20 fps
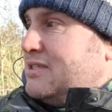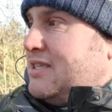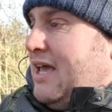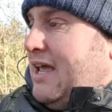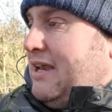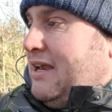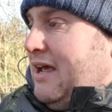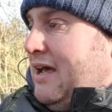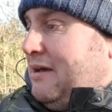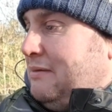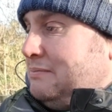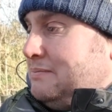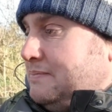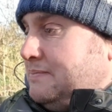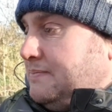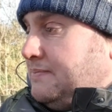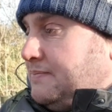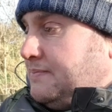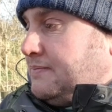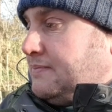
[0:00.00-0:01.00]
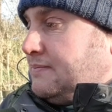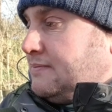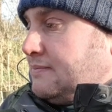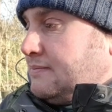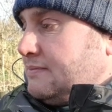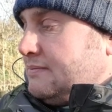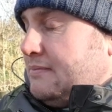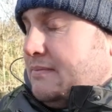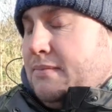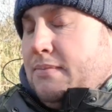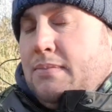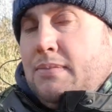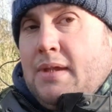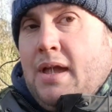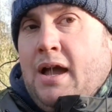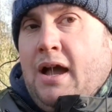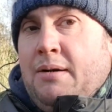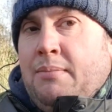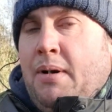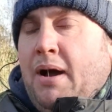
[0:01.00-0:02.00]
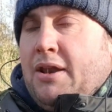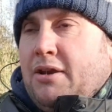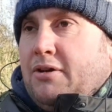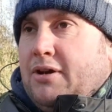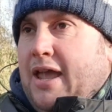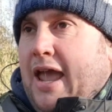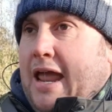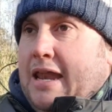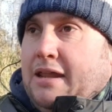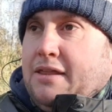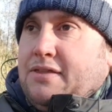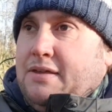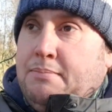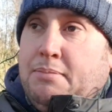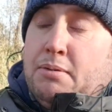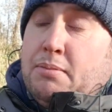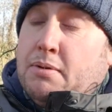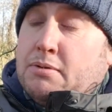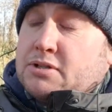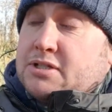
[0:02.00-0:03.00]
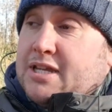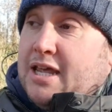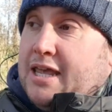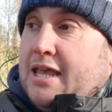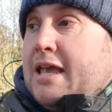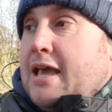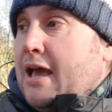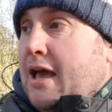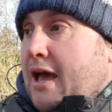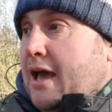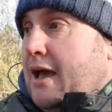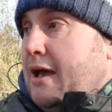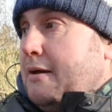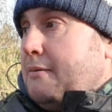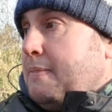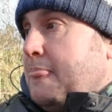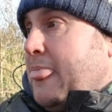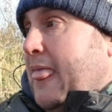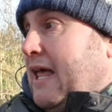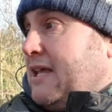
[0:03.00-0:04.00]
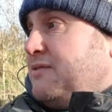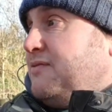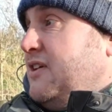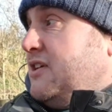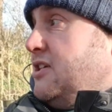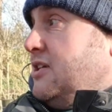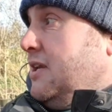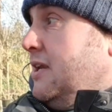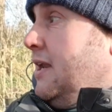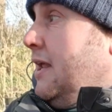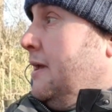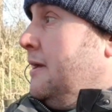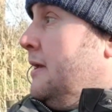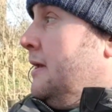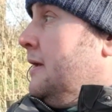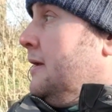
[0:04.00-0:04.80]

then I might not get anything, but we'll see. That's fishing, isn't it?